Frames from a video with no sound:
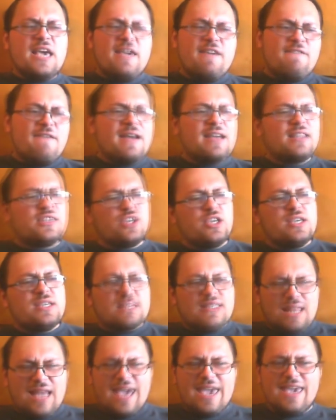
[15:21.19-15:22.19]
In fact,
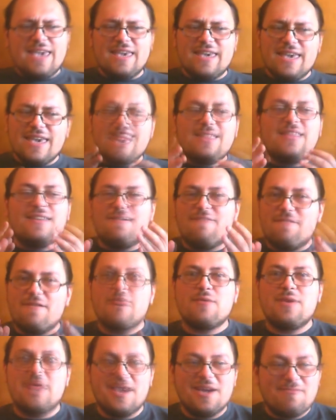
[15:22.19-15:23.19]
she's lying in the
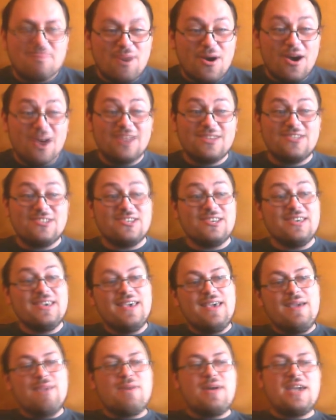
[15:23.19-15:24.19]
very apology
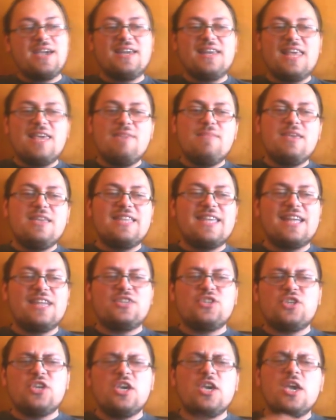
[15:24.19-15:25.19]
by claiming that
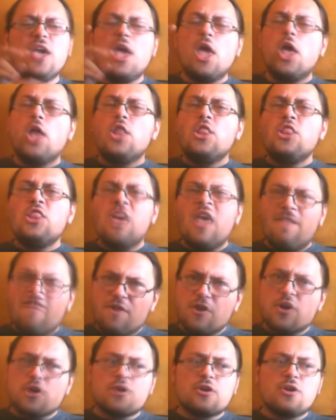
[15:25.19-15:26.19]
she
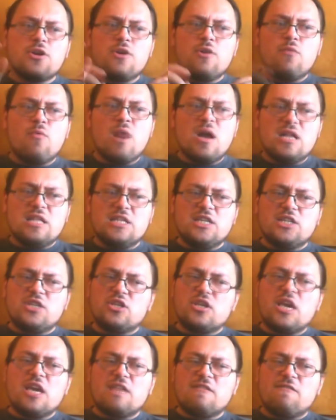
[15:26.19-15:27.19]
never wanted
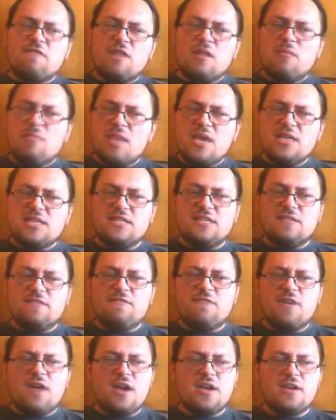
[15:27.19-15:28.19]
to get Phil Mason
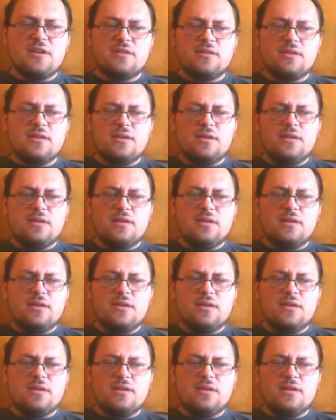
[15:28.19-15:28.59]
fired.